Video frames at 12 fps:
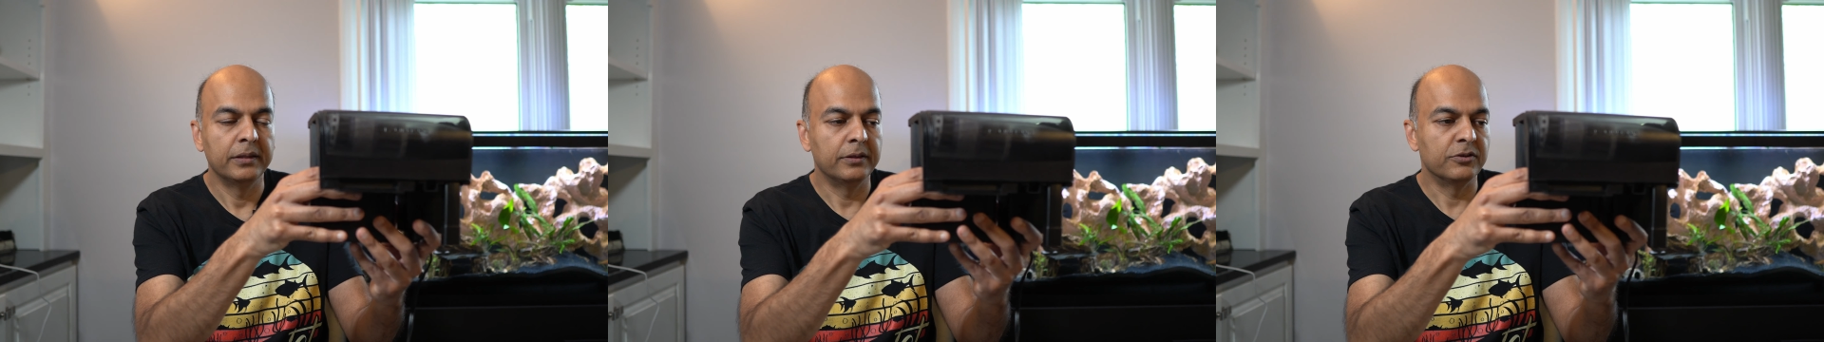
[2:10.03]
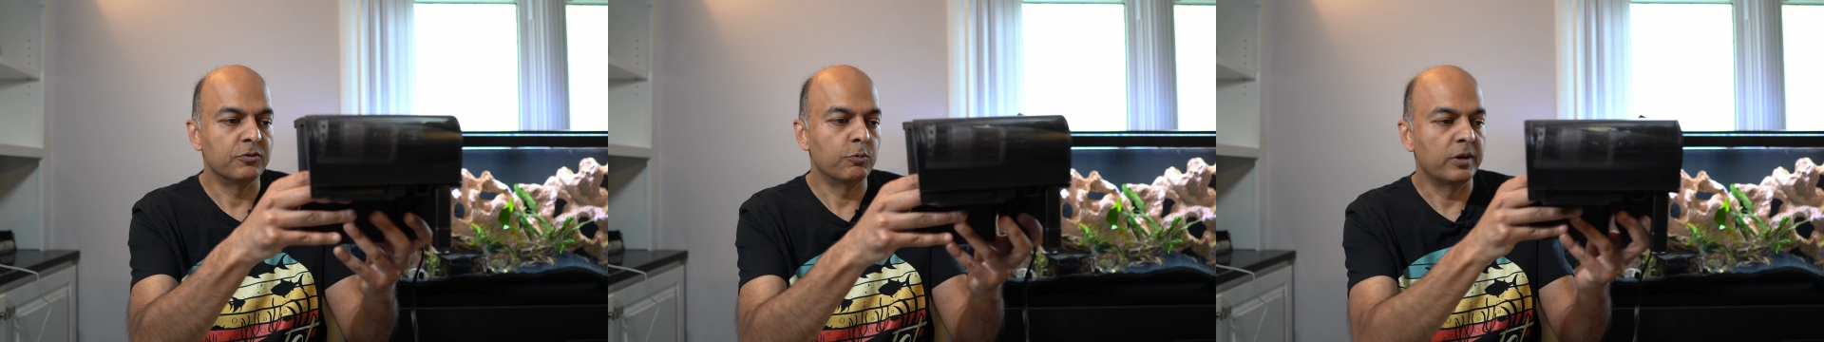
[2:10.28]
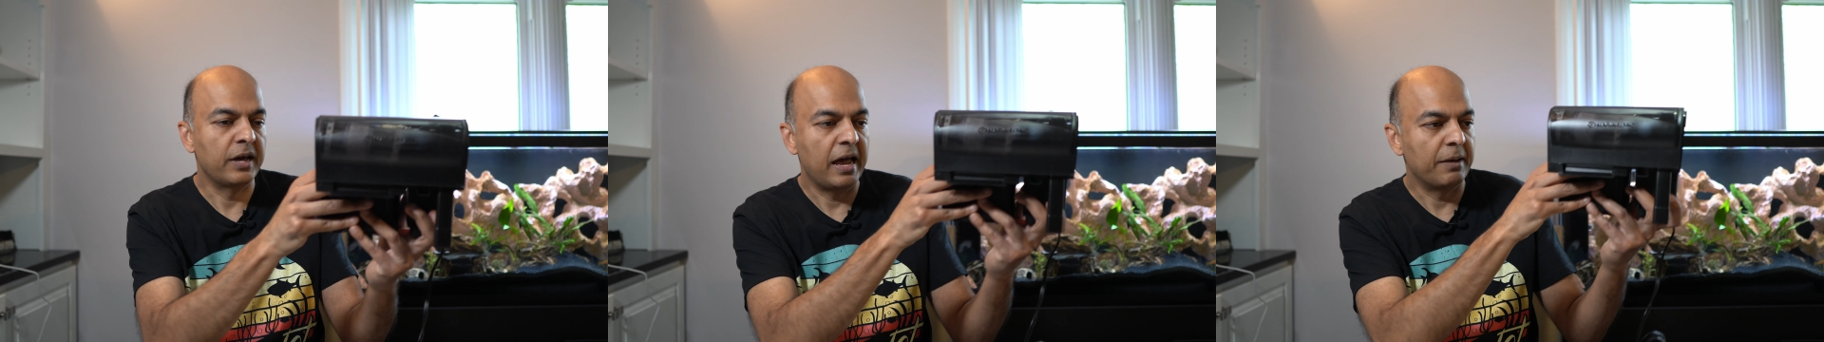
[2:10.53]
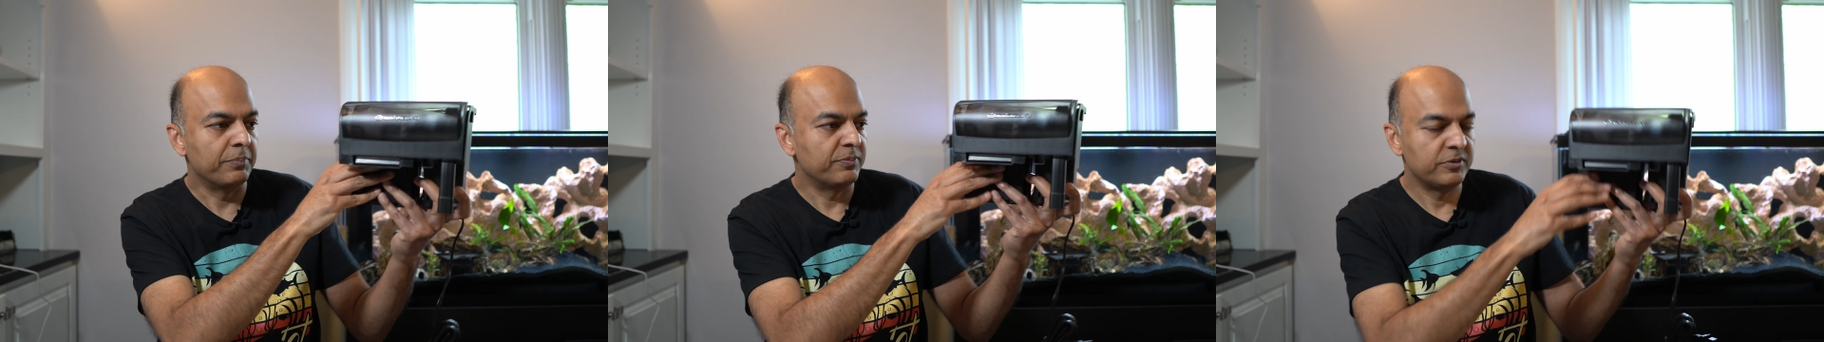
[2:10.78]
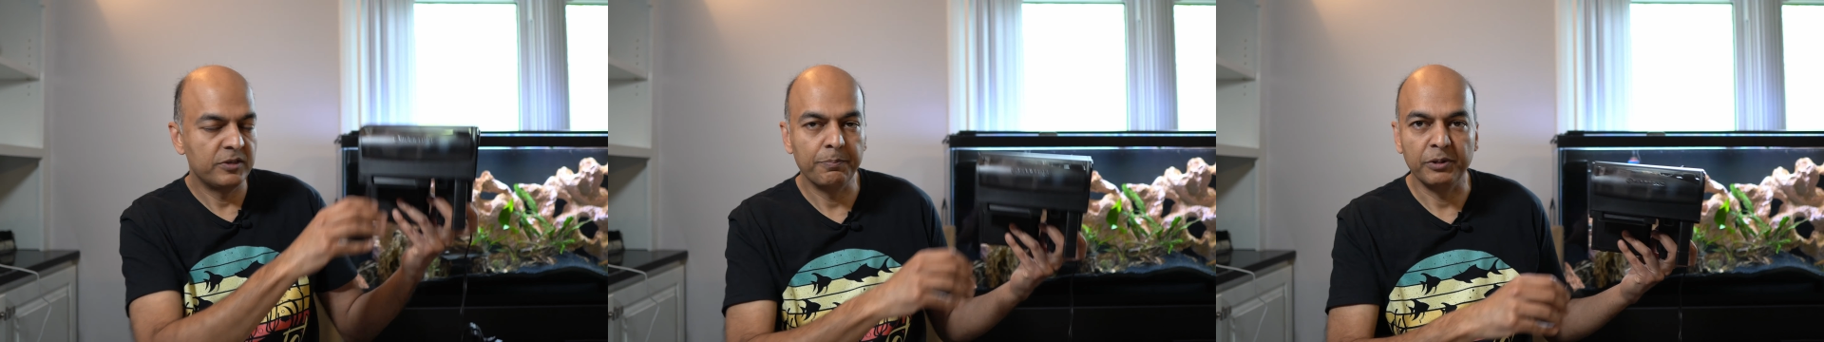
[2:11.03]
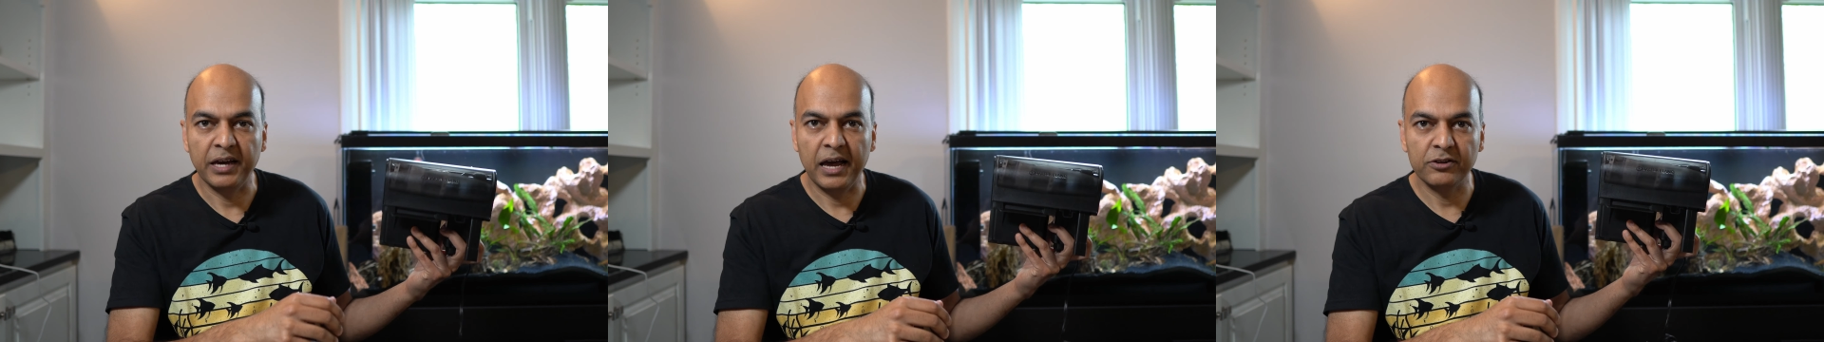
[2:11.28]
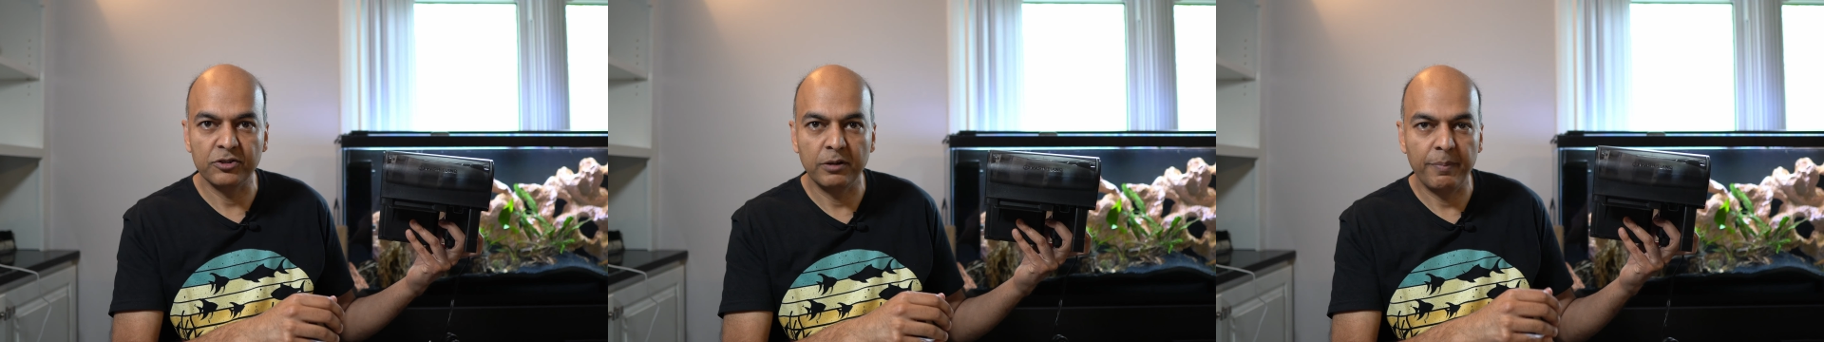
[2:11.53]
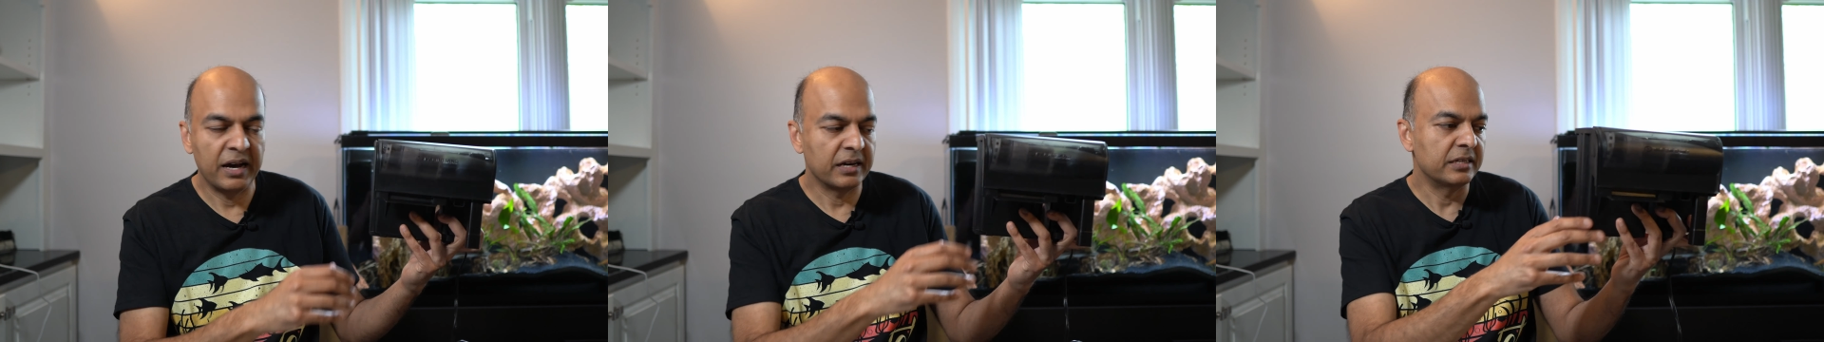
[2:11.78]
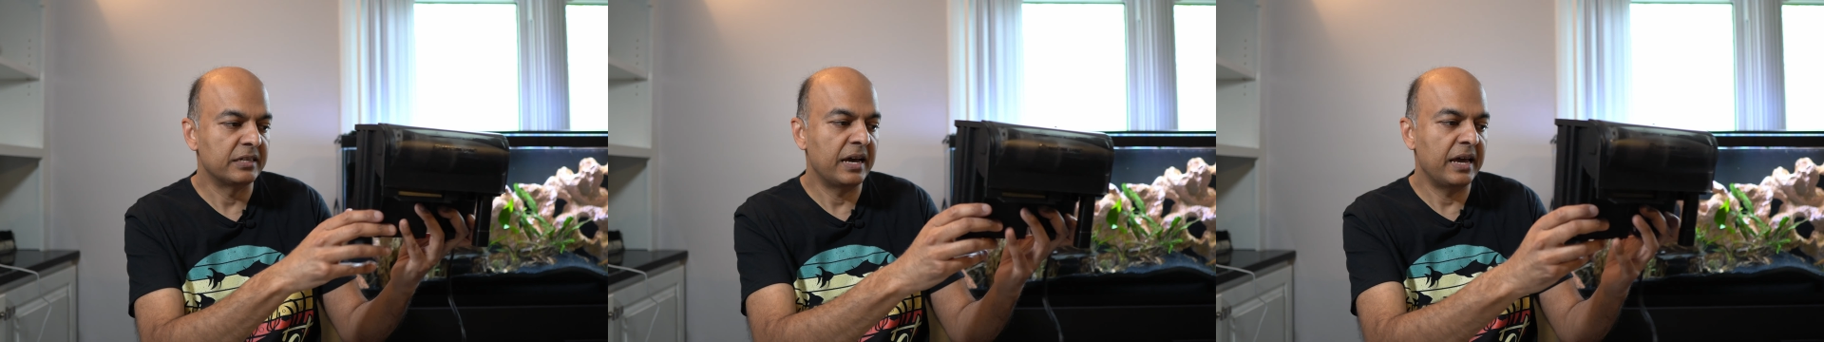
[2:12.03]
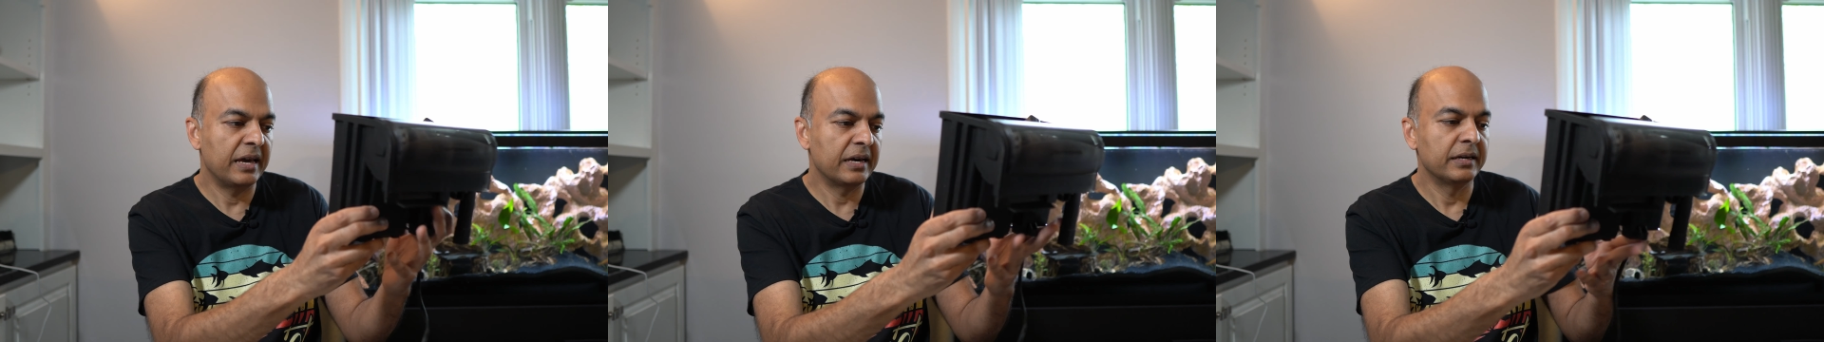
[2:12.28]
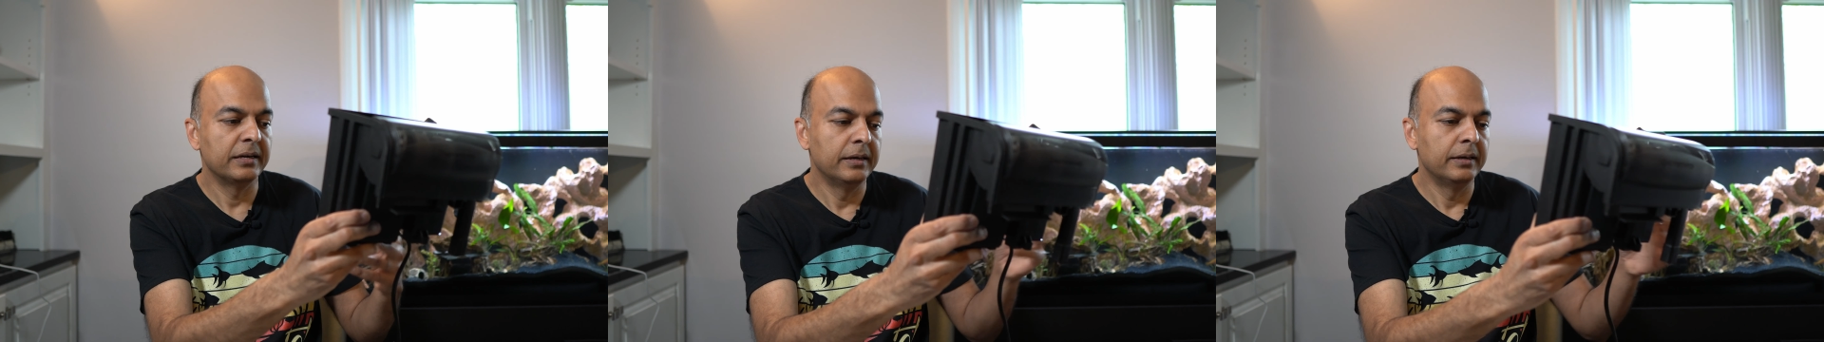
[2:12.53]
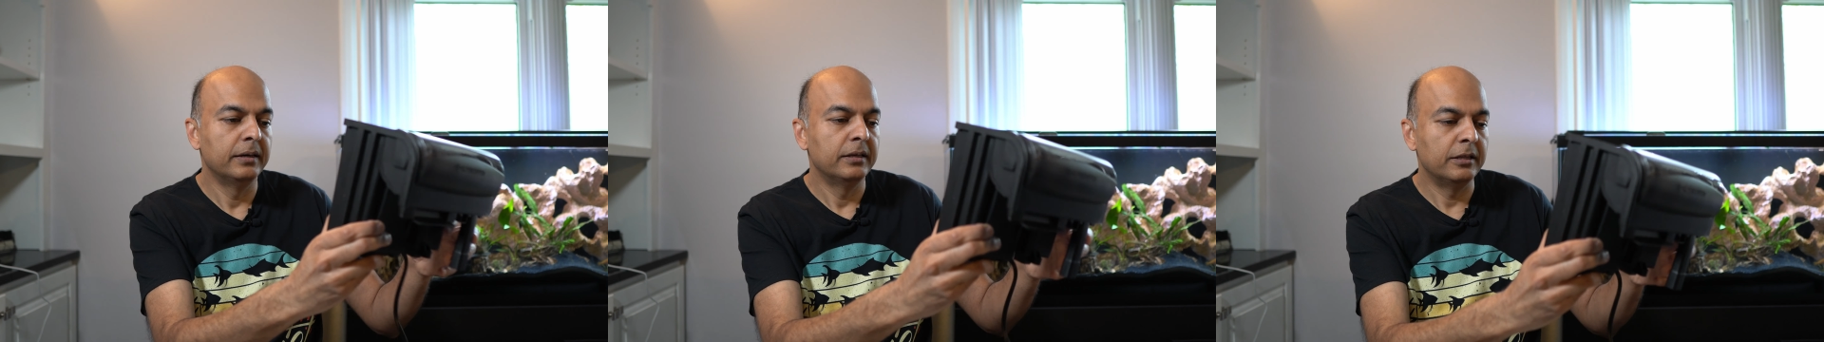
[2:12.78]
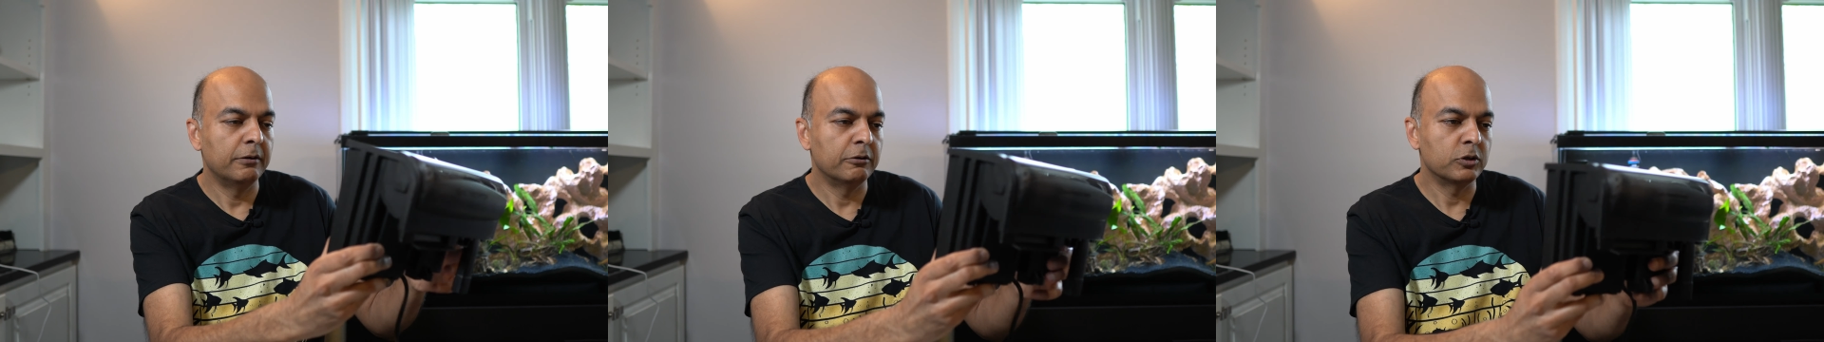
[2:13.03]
this is one simply hangs on the back of the tank. There is